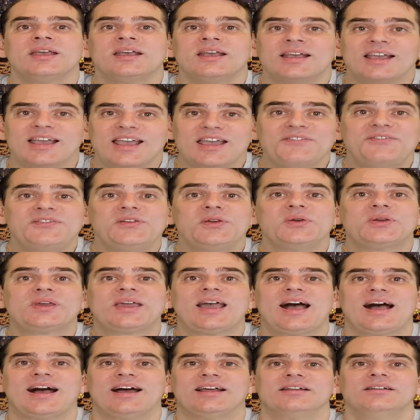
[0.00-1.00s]
If you
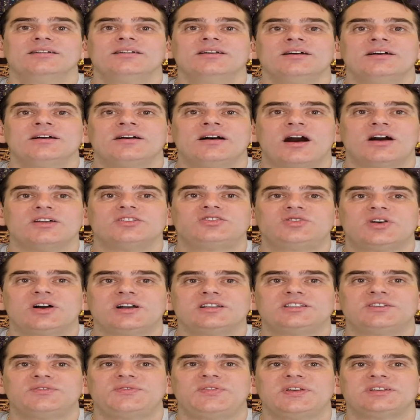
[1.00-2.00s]
can, I try
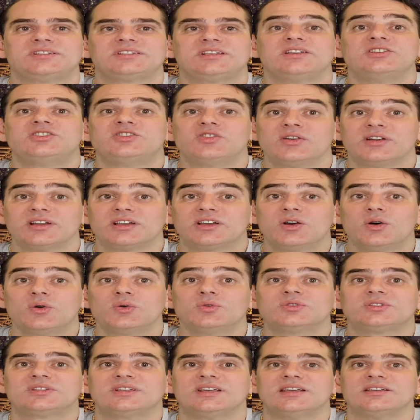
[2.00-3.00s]
to visit during
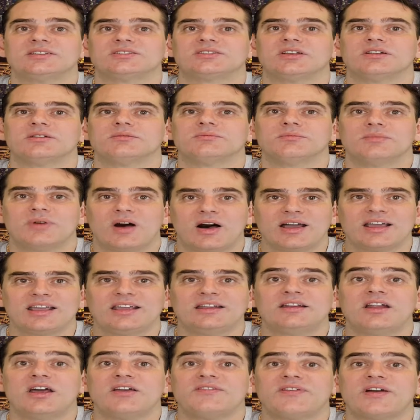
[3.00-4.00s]
cool season,
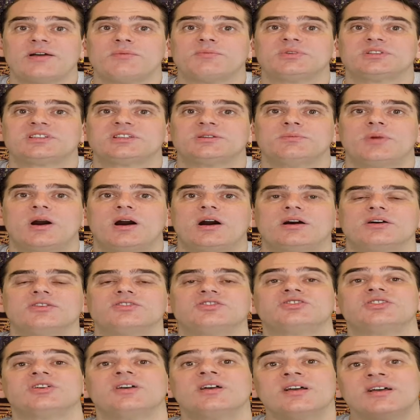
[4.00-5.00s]
i.e. November to
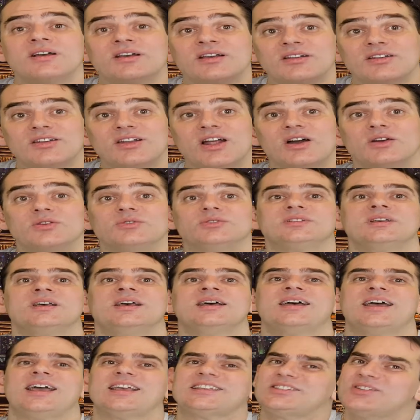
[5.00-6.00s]
March. Note,
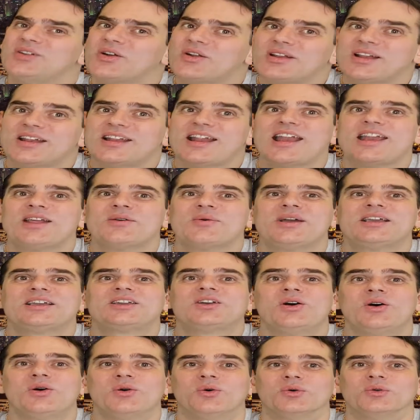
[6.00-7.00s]
it's not in any way
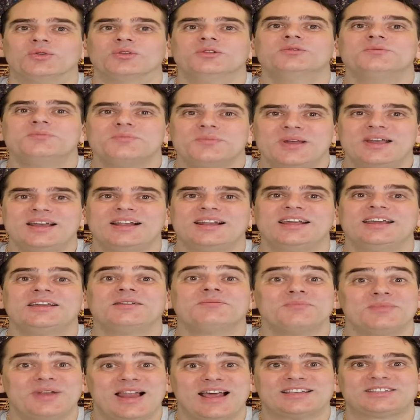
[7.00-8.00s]
cool,
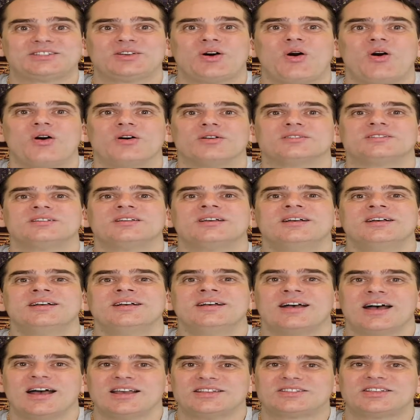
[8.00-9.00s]
merely less hot.
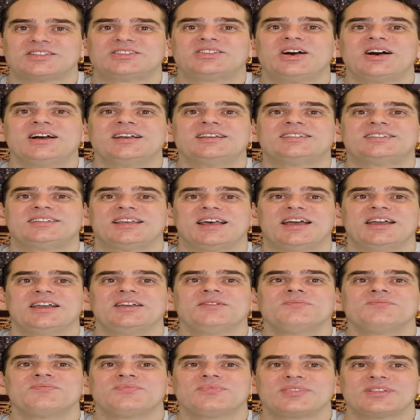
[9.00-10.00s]
As the Thais
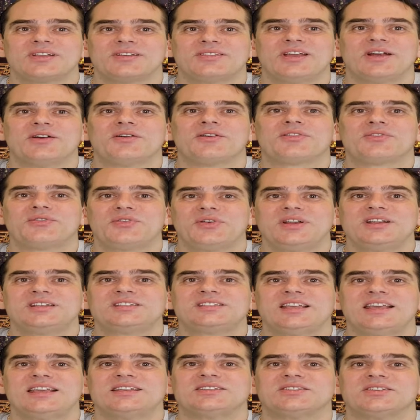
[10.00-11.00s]
say, there are three
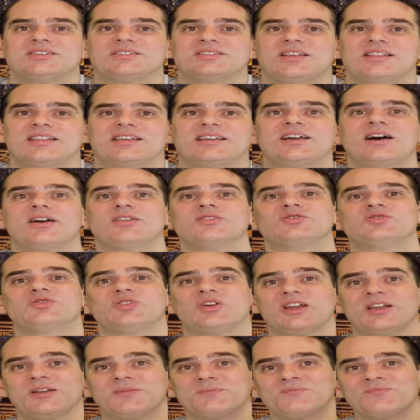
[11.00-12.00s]
seasons in the
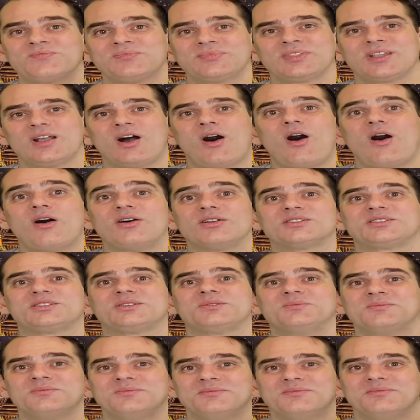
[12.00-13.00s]
country. Hot,
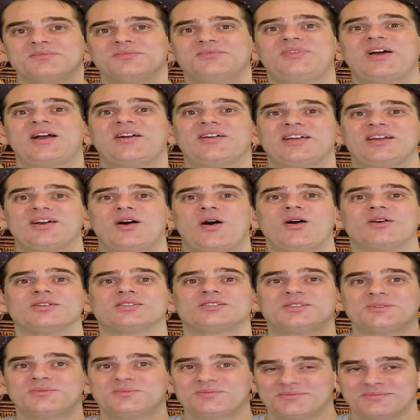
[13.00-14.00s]
very hot,
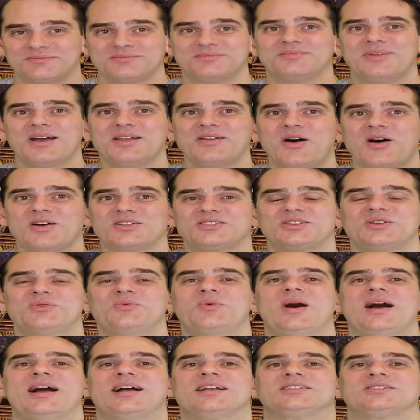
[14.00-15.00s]
and hot and
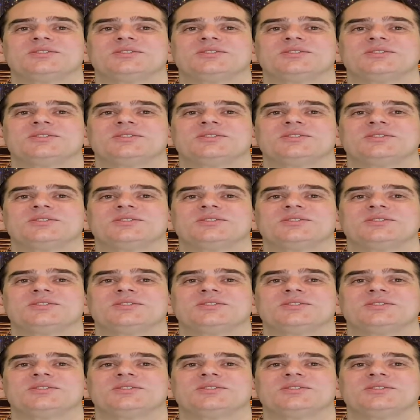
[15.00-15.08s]
wet.